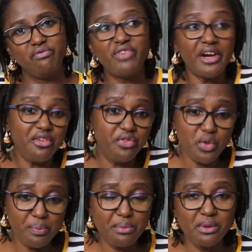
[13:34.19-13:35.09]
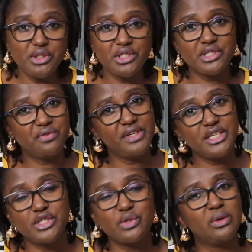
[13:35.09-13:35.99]
Very few people just
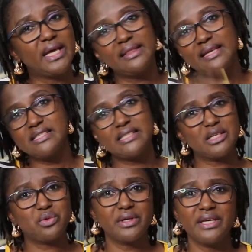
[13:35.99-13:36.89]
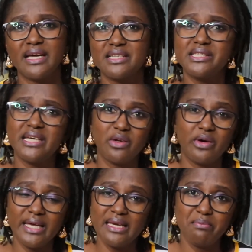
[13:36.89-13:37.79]
finish school and then start working at Shell
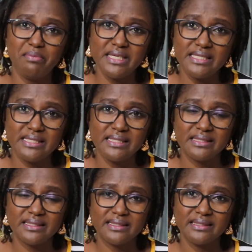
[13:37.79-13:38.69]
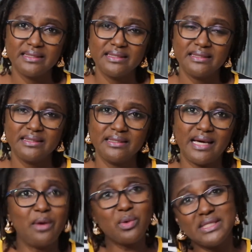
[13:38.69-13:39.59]
or NNPC.
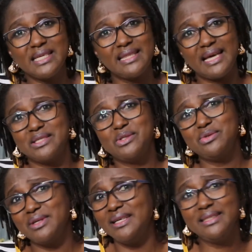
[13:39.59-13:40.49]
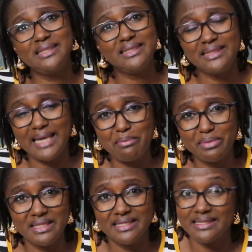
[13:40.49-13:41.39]
I wanted that to, it didn't
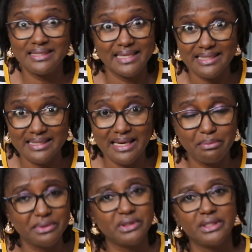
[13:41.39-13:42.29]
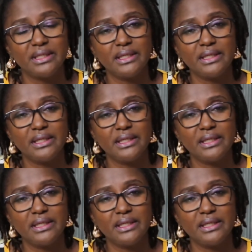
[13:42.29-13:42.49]
happen, it still hasn't happened.